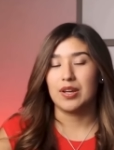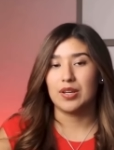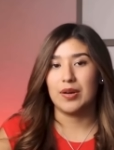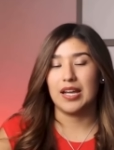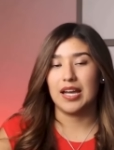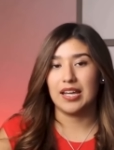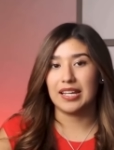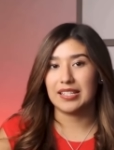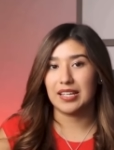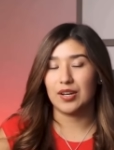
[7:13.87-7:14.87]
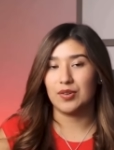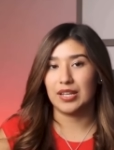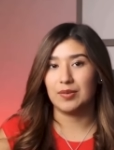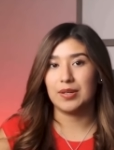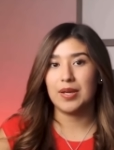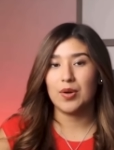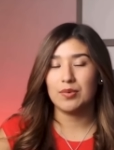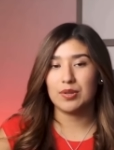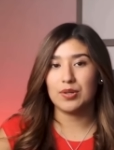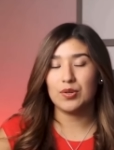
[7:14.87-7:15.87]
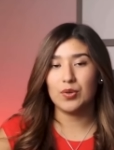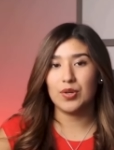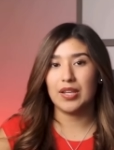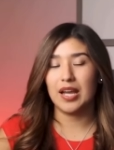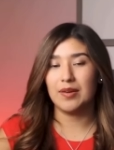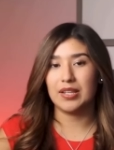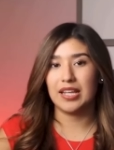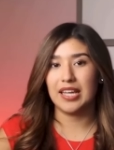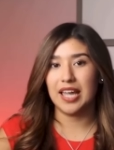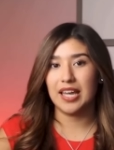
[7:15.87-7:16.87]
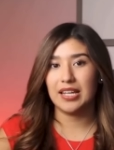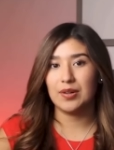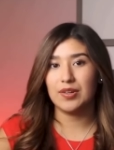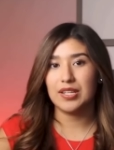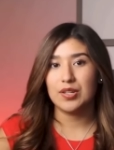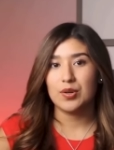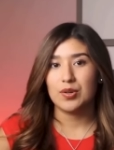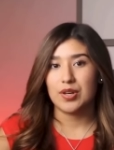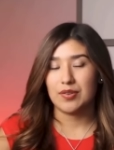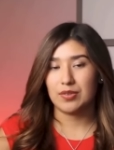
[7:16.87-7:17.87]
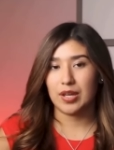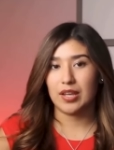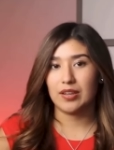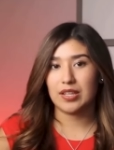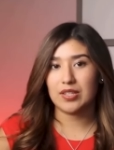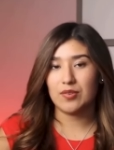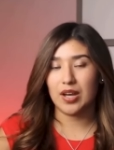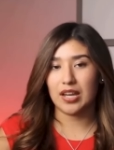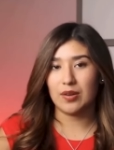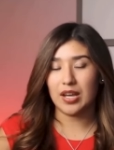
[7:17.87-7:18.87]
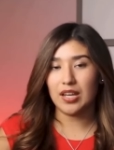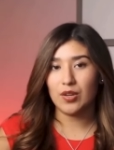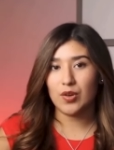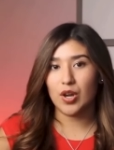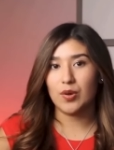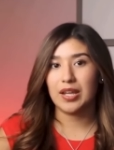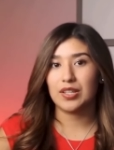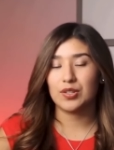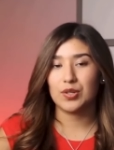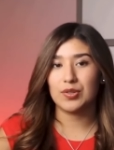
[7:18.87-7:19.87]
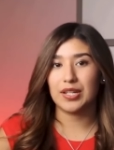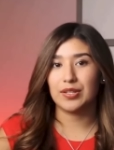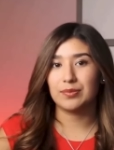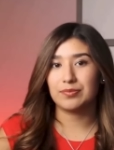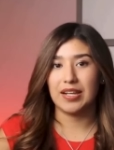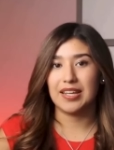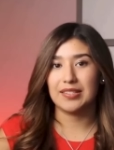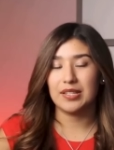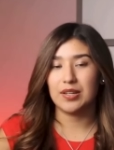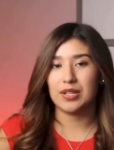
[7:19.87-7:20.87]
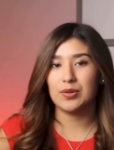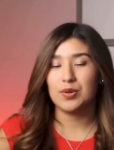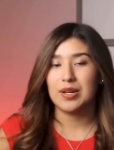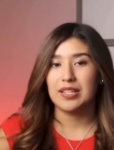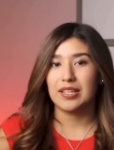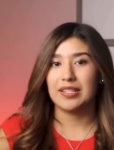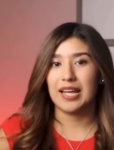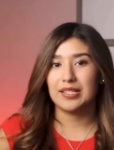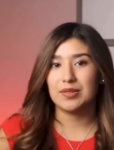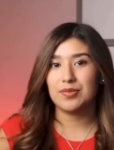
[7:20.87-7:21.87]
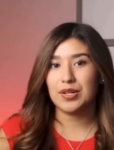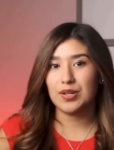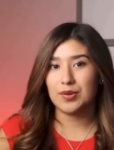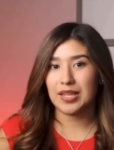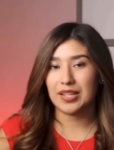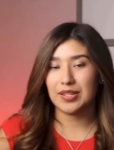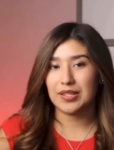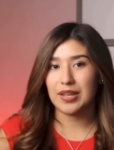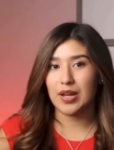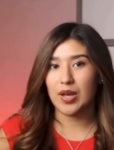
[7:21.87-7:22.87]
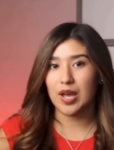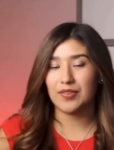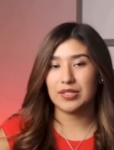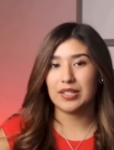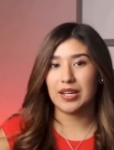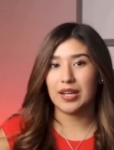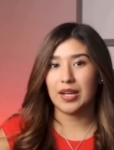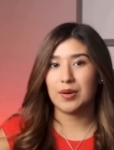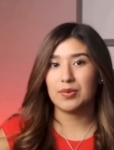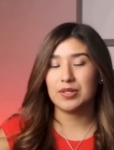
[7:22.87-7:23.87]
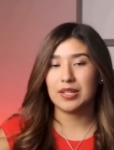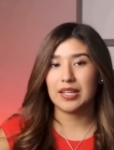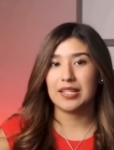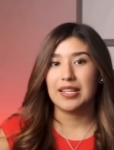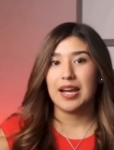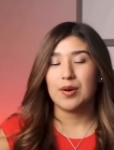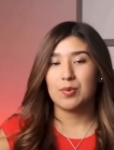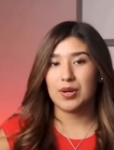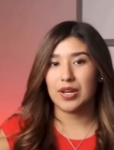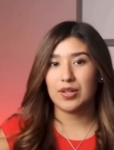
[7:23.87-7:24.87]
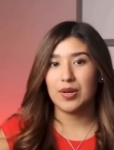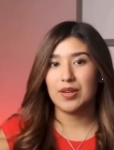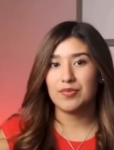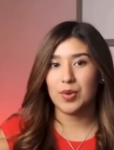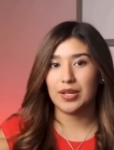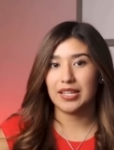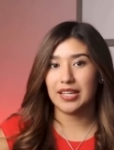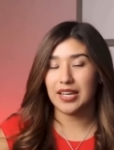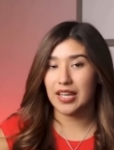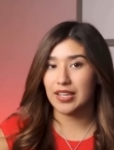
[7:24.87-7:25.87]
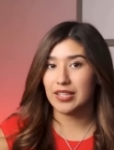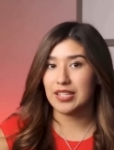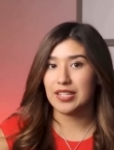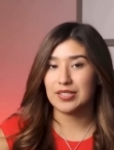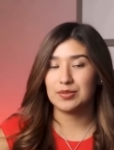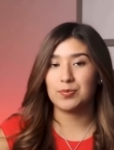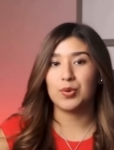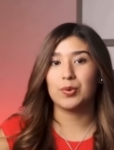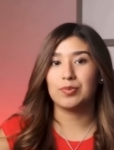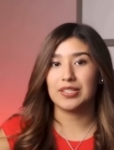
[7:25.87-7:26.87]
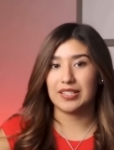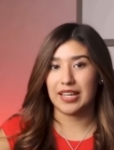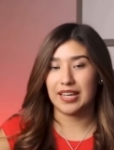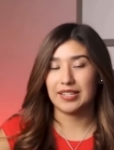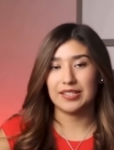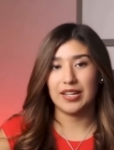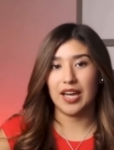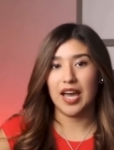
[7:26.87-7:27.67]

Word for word: Pollo AI is an incredibly powerful tool, but like any professional software, there's there's a right way and a wrong way to use it. The difference between success and frustration often comes down to avoiding these simple mistakes.